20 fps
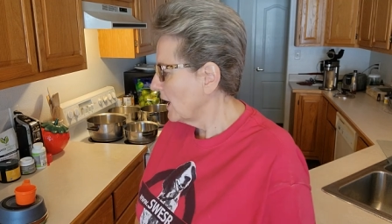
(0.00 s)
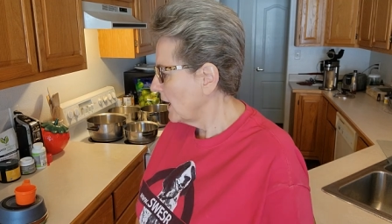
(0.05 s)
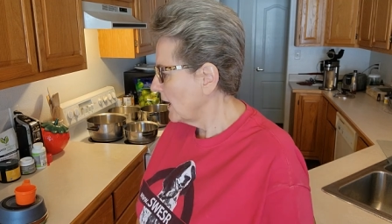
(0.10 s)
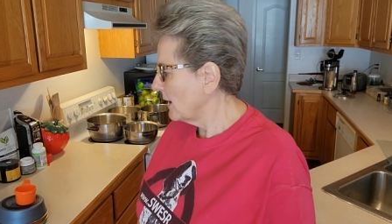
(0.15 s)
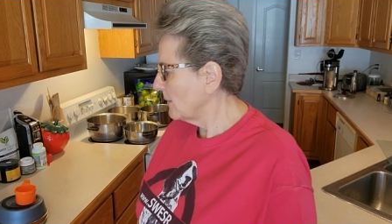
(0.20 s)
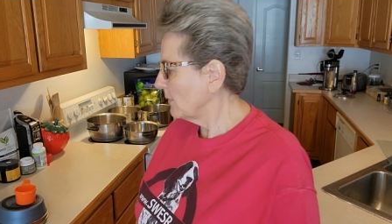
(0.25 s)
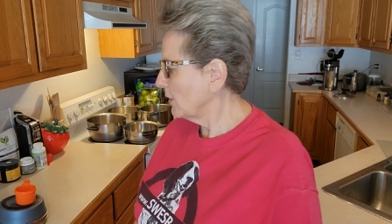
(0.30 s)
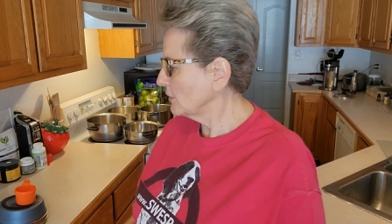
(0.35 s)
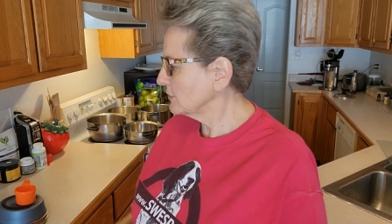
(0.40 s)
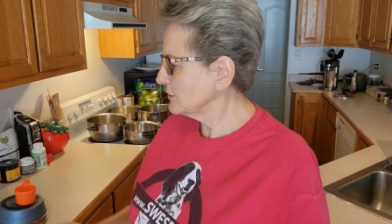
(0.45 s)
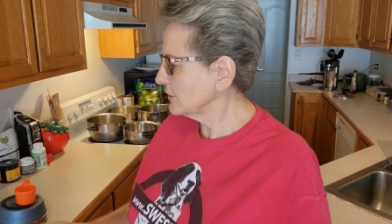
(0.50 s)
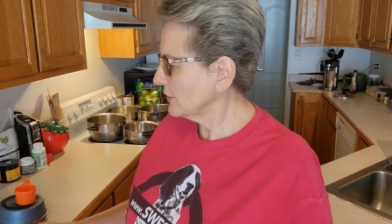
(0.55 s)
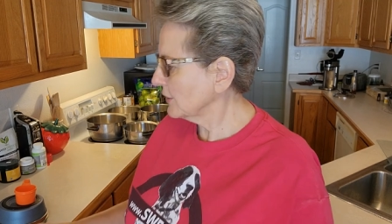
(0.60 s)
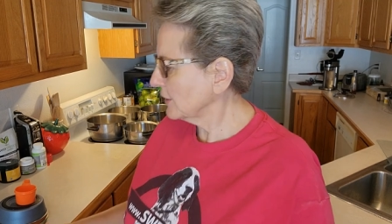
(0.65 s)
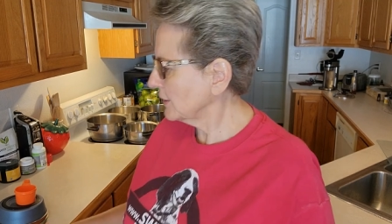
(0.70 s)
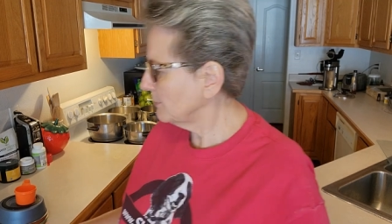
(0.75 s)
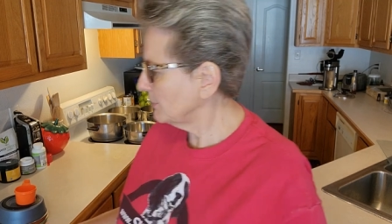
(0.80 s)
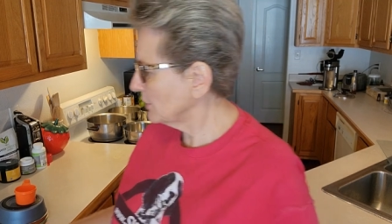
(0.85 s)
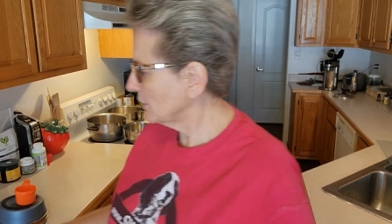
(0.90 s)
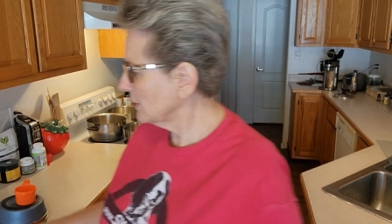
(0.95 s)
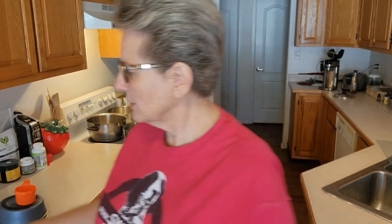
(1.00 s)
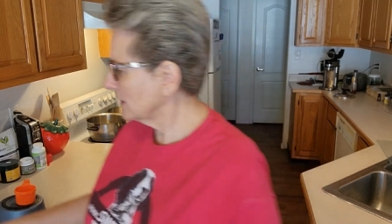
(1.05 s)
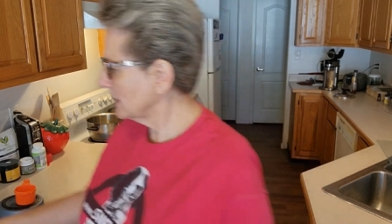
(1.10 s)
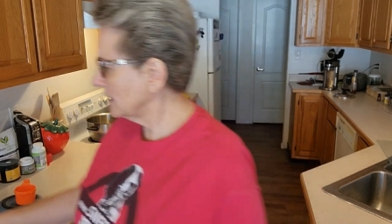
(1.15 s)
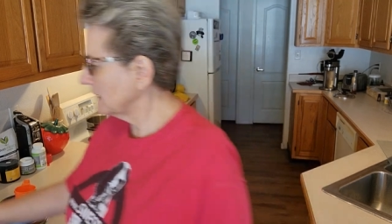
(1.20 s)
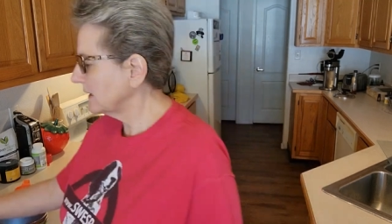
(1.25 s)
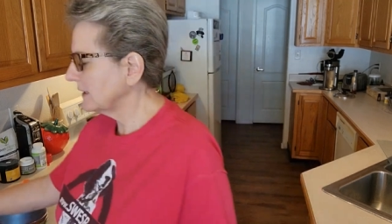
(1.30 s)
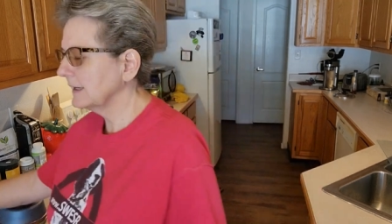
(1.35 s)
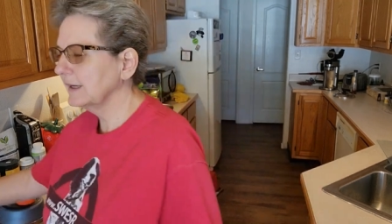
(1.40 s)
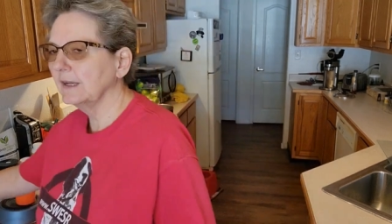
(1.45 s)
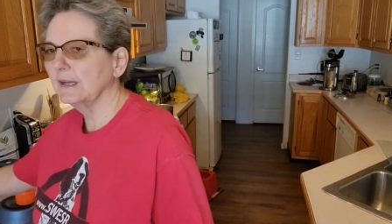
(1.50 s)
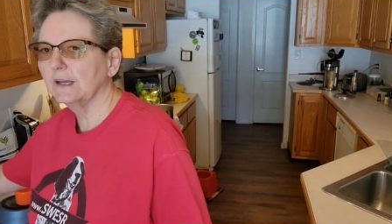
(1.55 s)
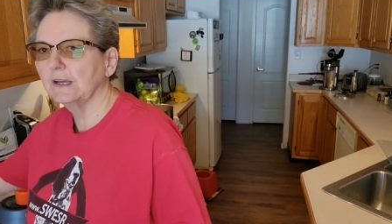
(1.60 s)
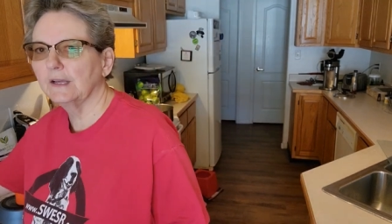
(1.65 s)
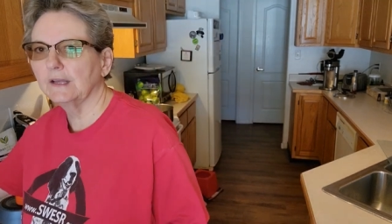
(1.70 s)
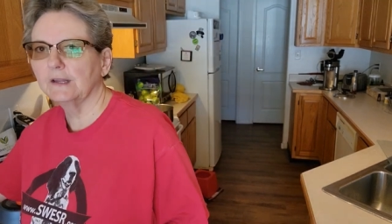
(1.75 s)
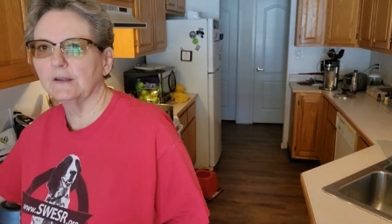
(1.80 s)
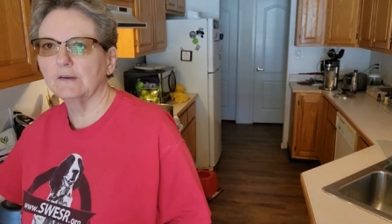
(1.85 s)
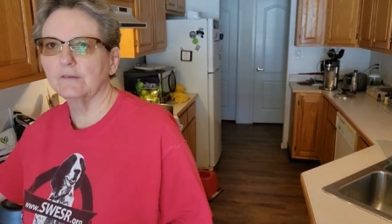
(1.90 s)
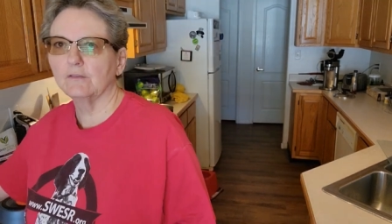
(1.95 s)
I am also going to put a link
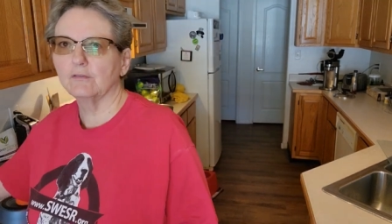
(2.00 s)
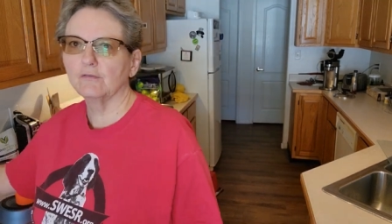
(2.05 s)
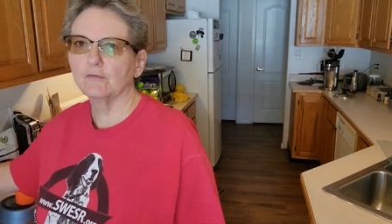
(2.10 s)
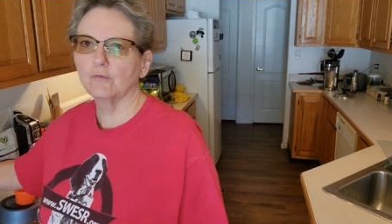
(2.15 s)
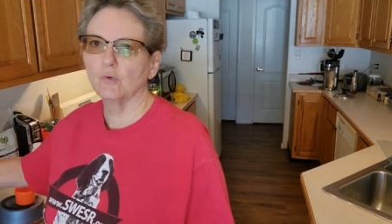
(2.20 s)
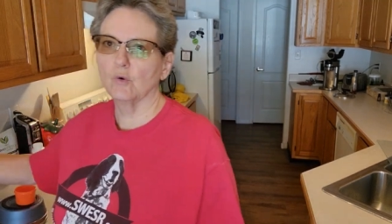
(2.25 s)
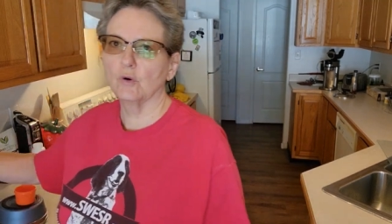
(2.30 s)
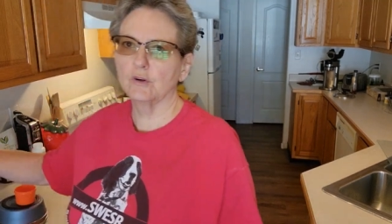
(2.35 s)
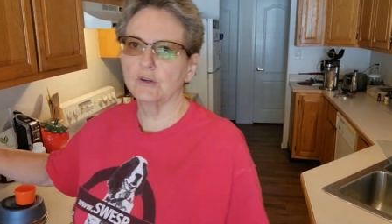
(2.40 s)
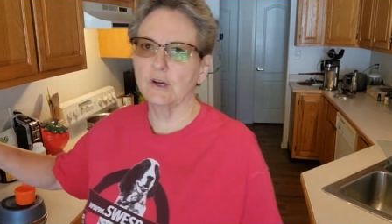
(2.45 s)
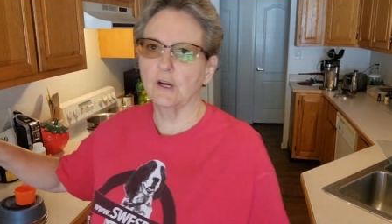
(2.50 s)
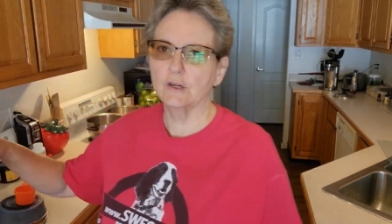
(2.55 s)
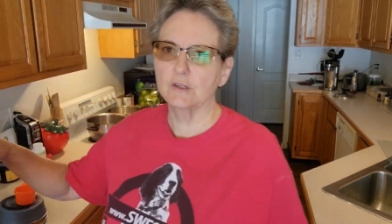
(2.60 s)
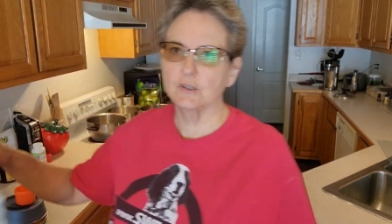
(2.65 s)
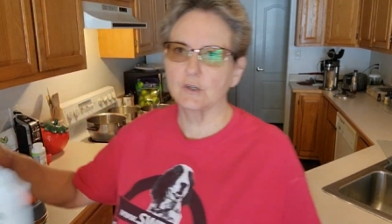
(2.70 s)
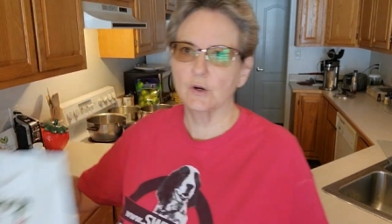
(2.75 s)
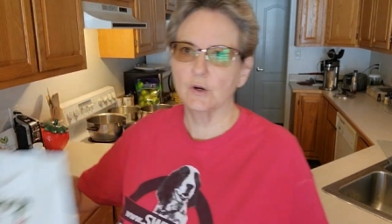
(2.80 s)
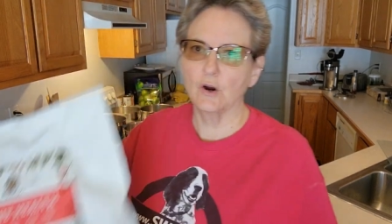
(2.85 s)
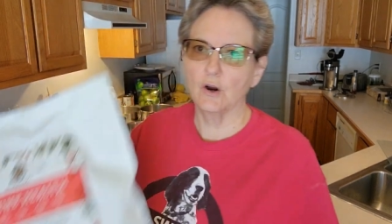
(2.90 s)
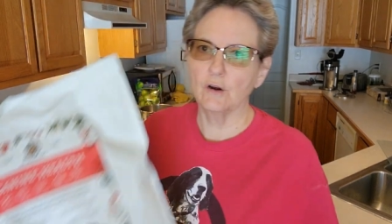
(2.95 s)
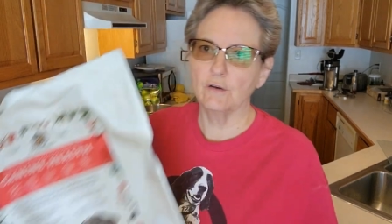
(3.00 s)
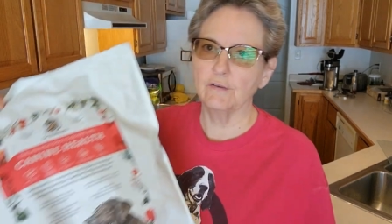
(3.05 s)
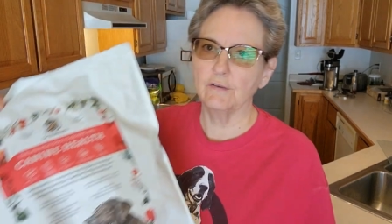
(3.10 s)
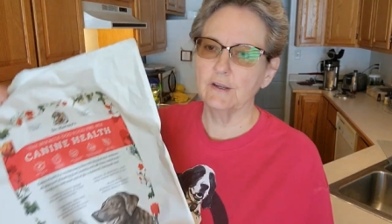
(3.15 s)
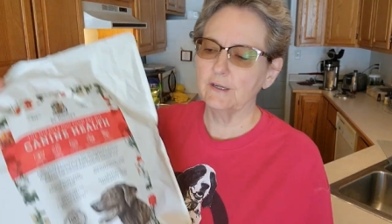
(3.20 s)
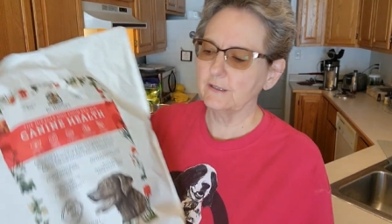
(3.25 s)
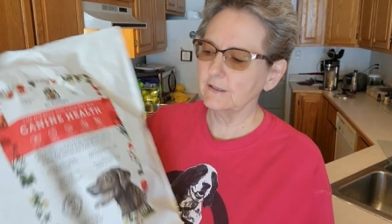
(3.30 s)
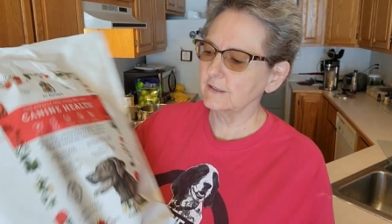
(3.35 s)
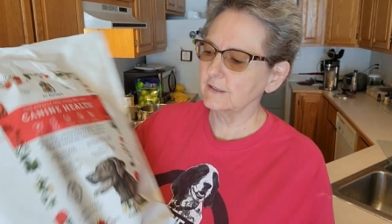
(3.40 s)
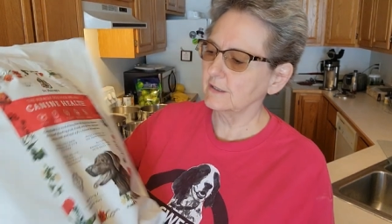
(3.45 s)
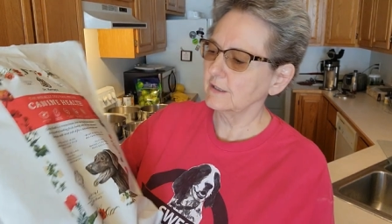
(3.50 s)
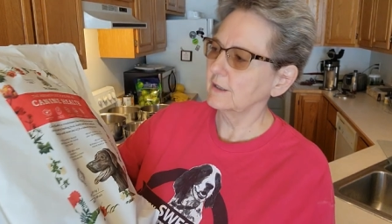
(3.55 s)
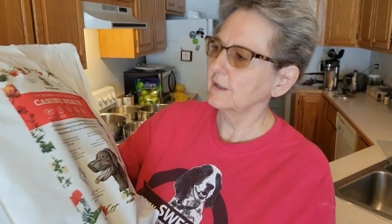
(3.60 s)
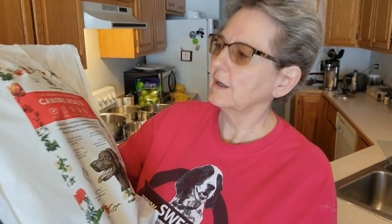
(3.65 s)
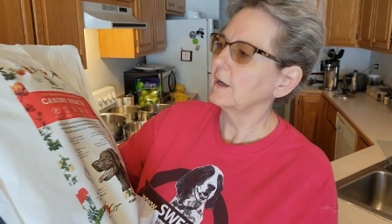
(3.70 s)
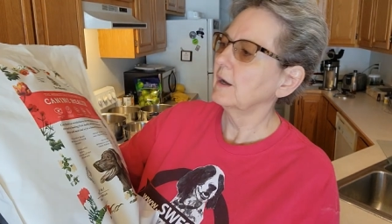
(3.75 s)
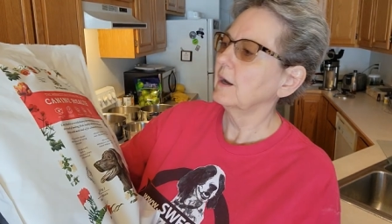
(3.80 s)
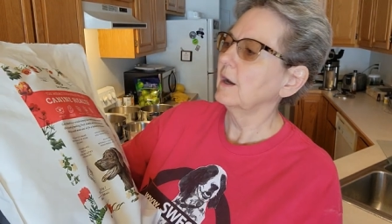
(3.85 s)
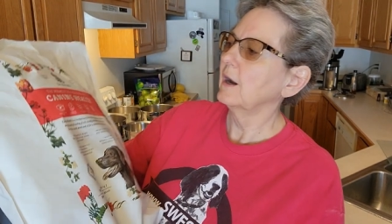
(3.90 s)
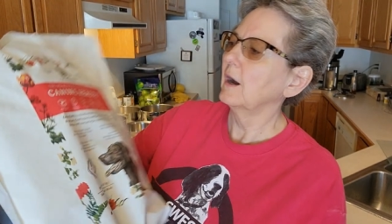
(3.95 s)
in for Dr. Harvey's
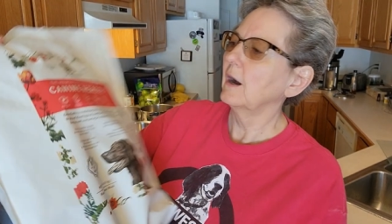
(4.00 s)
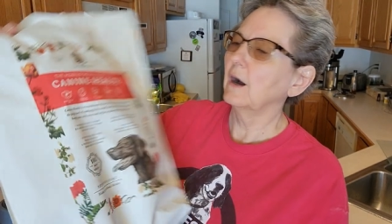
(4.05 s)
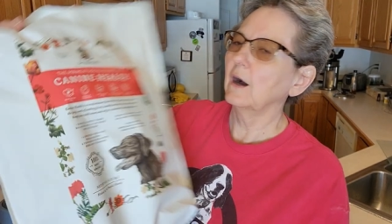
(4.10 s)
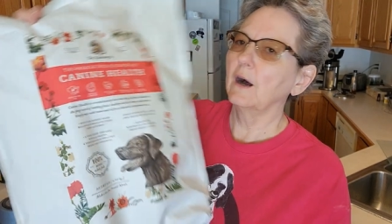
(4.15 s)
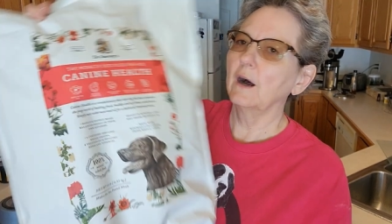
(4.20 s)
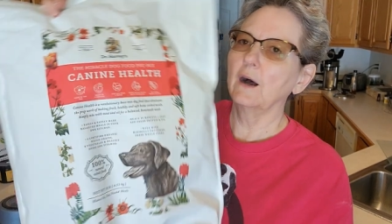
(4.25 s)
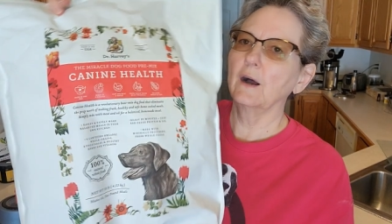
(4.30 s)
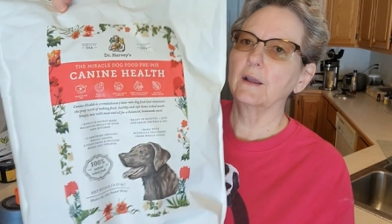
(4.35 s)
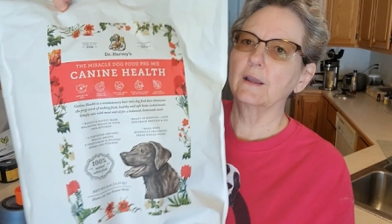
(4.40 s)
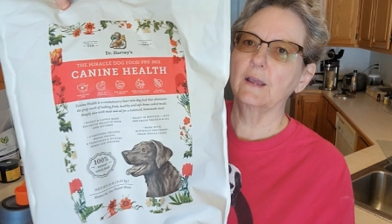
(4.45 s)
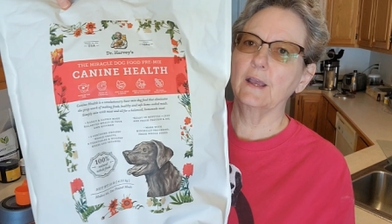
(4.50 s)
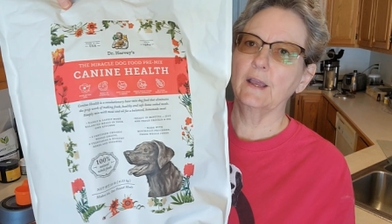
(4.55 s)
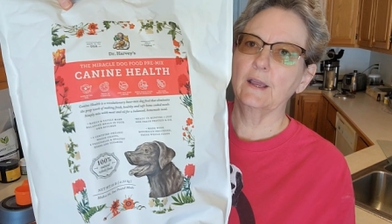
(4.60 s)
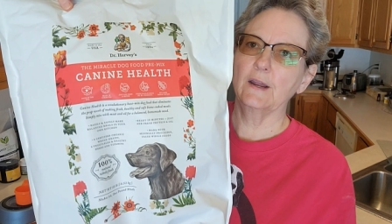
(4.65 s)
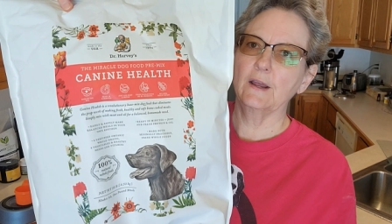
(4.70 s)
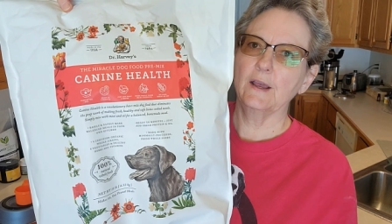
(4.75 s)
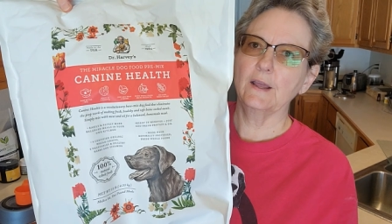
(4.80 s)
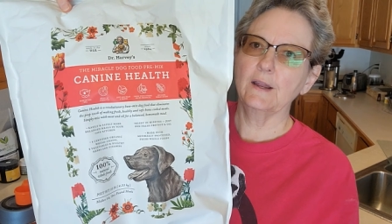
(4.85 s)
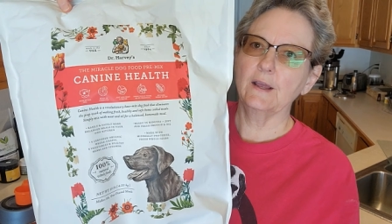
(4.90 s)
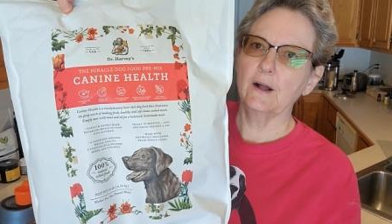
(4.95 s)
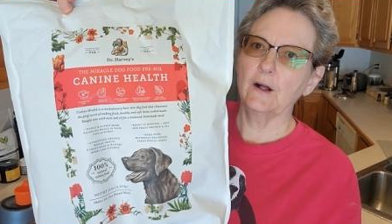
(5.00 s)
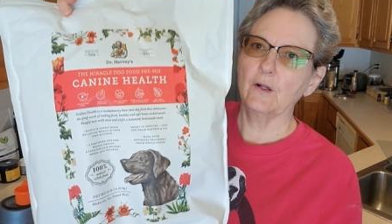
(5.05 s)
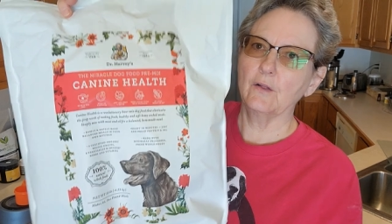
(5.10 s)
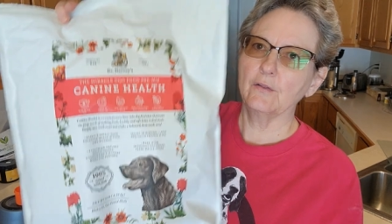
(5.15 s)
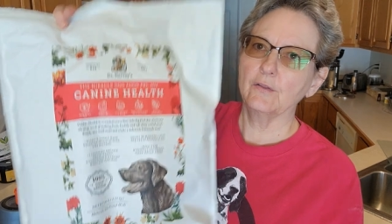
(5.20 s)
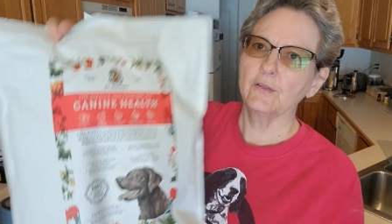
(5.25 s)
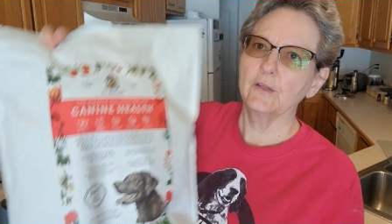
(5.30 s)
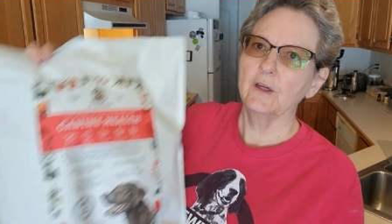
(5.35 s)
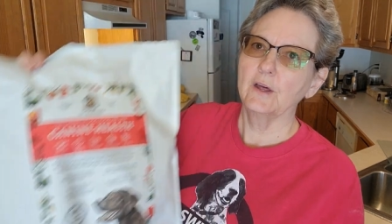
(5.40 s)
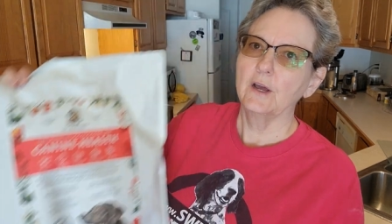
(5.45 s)
uh, Canine Health.